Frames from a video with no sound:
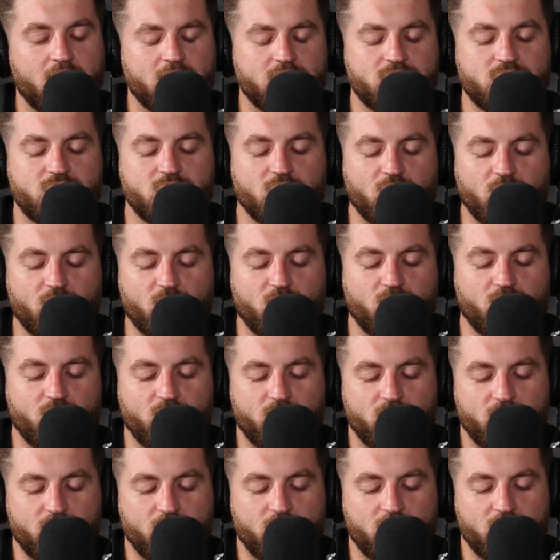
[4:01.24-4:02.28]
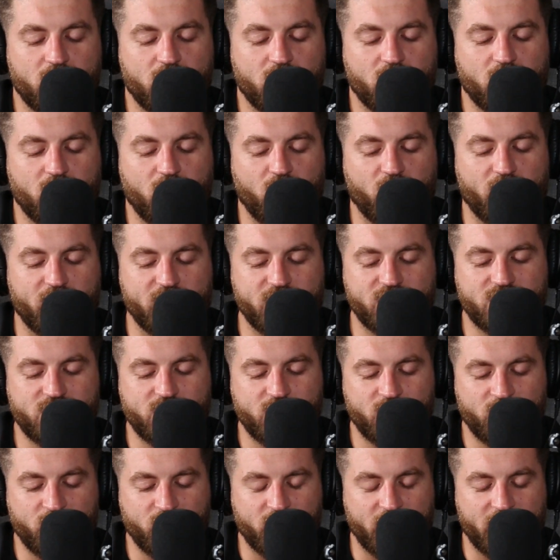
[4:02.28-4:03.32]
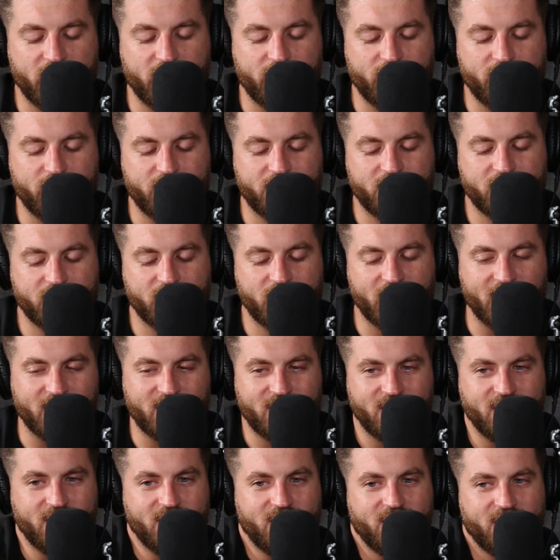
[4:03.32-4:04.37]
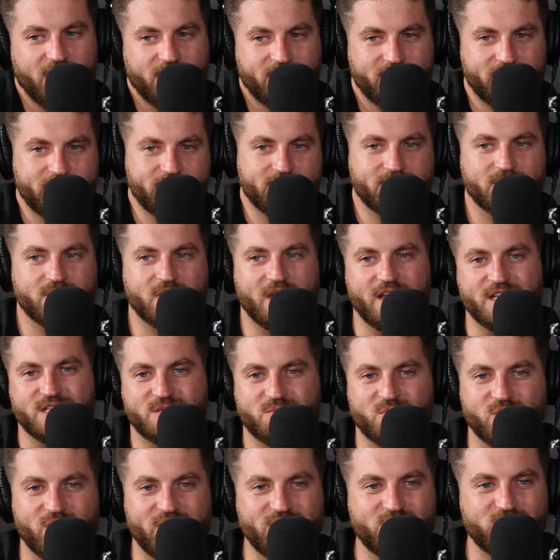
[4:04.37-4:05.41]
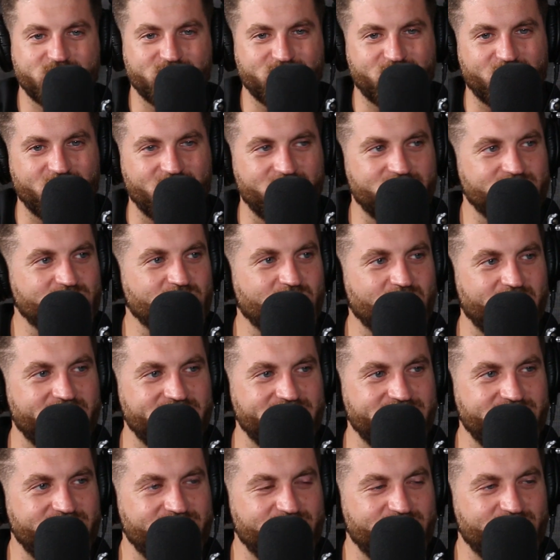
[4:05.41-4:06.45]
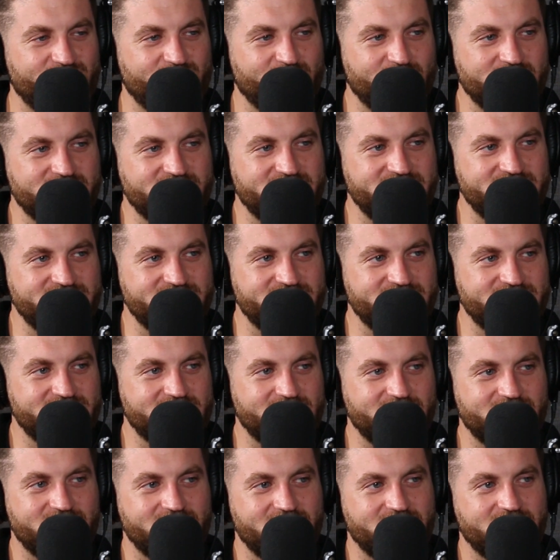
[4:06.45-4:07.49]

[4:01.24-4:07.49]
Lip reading: So where did you get the inspiration for this whole idea of the 4 seasons?